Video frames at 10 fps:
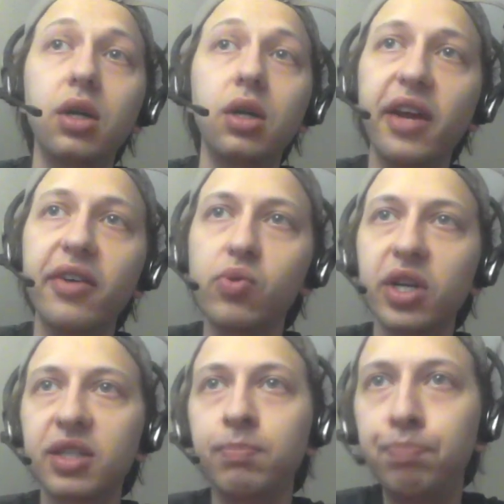Hey everyone,
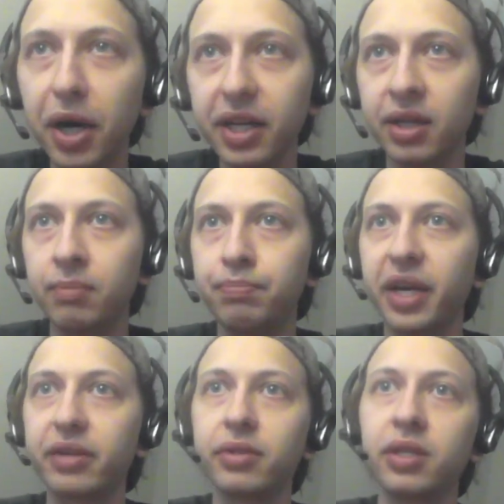it's Button. I'm
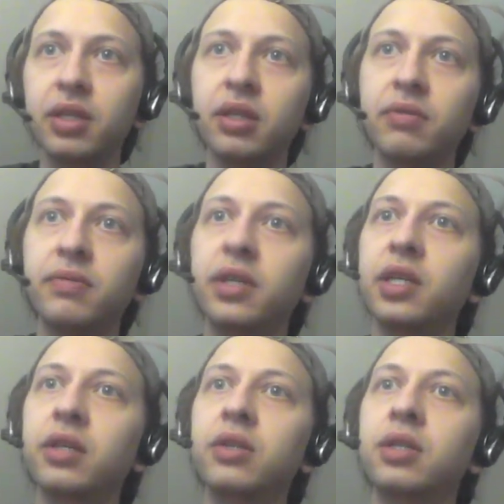back with another
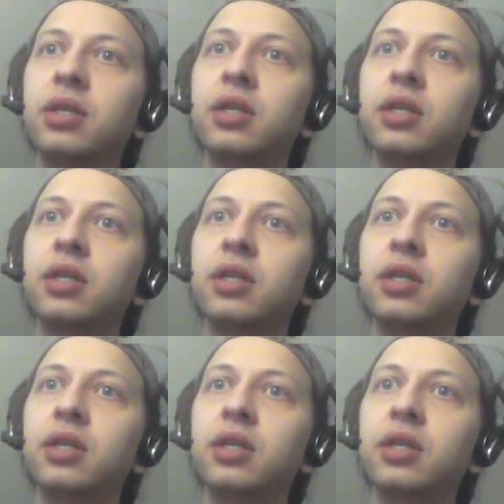video.